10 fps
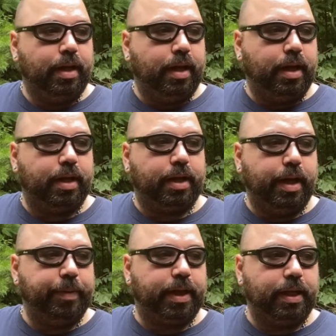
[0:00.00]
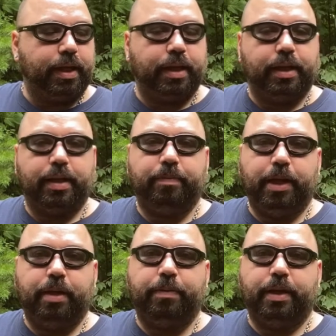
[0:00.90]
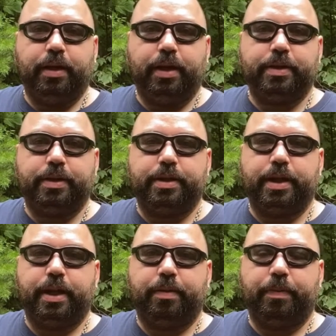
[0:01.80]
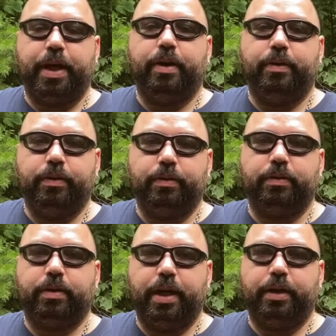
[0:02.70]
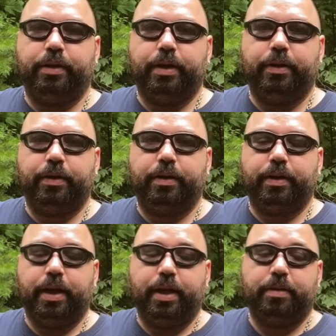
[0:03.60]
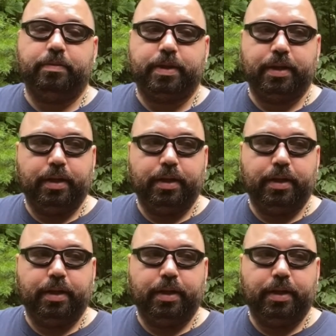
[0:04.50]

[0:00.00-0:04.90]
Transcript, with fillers: And it got me thinking that maybe I should check my own grain growth and